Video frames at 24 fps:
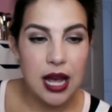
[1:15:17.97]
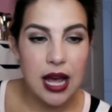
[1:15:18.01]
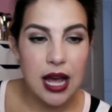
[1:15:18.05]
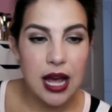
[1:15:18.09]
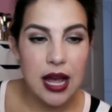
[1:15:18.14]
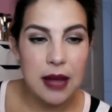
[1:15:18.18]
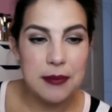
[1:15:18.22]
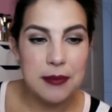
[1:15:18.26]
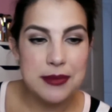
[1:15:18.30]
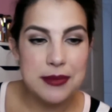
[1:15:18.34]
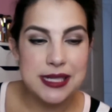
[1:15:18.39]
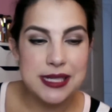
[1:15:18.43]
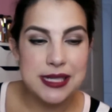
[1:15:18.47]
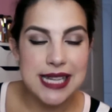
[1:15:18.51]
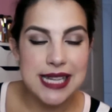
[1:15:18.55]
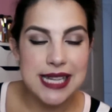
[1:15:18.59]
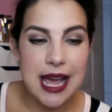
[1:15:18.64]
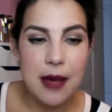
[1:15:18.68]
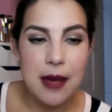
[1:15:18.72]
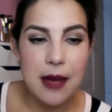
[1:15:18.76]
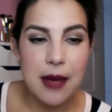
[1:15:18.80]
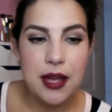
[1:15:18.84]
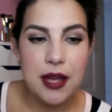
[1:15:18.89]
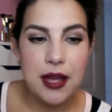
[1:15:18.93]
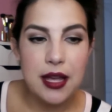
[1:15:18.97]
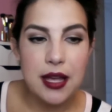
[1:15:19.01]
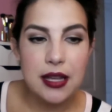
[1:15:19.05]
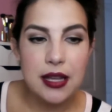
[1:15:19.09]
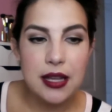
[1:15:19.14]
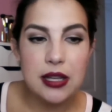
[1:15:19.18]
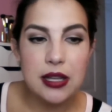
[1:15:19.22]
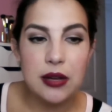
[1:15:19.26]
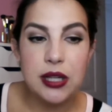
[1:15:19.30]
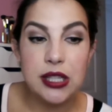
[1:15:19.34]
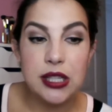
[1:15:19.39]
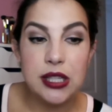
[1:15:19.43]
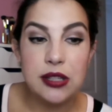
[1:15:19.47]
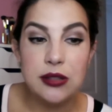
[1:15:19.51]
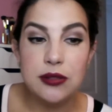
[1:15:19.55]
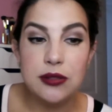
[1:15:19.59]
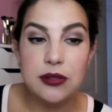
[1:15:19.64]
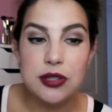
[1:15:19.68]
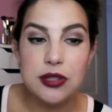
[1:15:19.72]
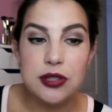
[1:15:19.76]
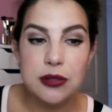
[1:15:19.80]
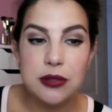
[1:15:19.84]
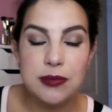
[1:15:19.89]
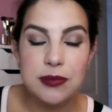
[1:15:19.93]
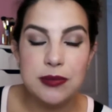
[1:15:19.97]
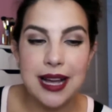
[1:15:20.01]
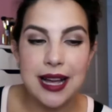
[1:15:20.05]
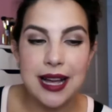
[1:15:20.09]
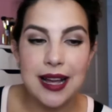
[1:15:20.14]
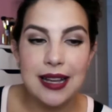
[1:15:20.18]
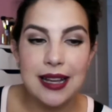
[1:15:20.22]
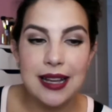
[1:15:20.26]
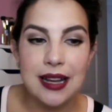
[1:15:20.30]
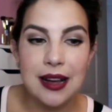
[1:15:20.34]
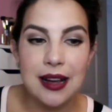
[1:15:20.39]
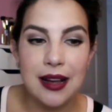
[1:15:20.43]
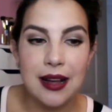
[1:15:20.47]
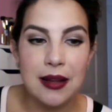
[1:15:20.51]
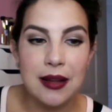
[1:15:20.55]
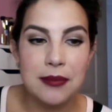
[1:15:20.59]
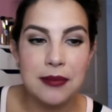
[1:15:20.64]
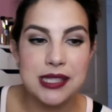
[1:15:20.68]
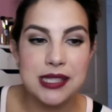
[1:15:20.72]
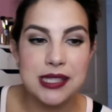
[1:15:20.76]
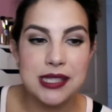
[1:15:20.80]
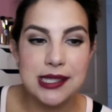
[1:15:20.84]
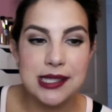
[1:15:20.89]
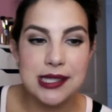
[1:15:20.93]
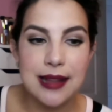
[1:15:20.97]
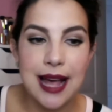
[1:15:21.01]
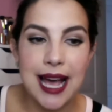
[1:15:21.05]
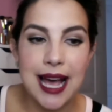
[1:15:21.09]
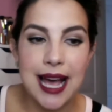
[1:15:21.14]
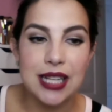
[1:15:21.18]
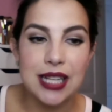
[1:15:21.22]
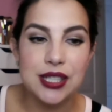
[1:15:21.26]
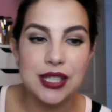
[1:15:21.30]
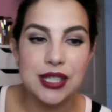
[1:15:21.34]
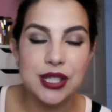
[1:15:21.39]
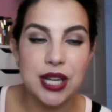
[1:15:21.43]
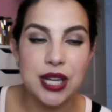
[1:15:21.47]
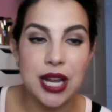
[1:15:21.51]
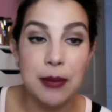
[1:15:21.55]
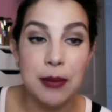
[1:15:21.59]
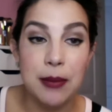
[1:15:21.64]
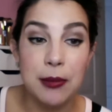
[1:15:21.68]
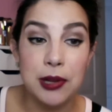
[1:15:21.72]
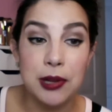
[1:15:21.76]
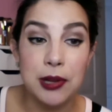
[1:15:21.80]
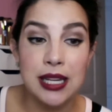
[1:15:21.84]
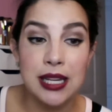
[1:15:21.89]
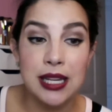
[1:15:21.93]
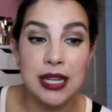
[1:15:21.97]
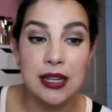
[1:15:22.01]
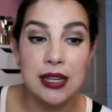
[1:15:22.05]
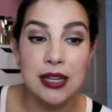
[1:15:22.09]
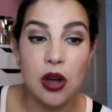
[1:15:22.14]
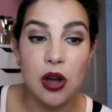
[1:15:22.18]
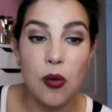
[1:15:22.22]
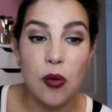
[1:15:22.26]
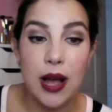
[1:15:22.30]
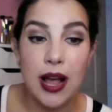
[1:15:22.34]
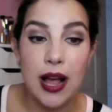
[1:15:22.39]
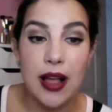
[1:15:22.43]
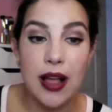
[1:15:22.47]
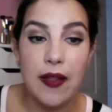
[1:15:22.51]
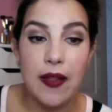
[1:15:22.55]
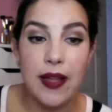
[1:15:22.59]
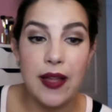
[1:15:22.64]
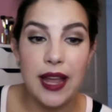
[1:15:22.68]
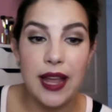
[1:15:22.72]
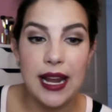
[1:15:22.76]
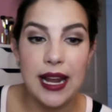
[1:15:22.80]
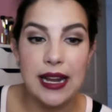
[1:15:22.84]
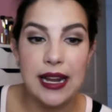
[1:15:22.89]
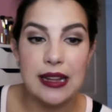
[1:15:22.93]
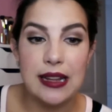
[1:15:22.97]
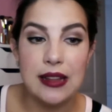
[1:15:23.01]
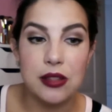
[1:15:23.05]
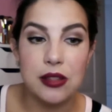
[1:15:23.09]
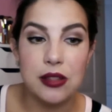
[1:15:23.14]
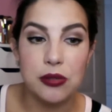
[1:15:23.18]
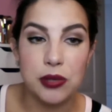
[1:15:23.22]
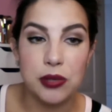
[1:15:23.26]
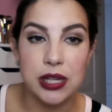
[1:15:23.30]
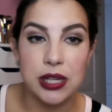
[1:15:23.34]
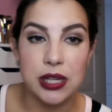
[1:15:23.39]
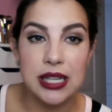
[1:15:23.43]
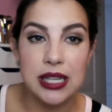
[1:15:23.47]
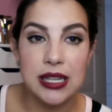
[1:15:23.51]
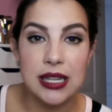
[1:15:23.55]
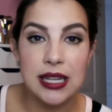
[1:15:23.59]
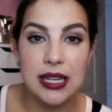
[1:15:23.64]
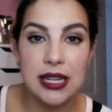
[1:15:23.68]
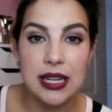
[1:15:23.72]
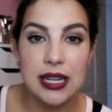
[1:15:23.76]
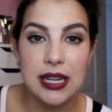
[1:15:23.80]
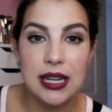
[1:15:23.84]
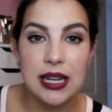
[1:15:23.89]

Deb, go to youtube.com/EmilyNoel83,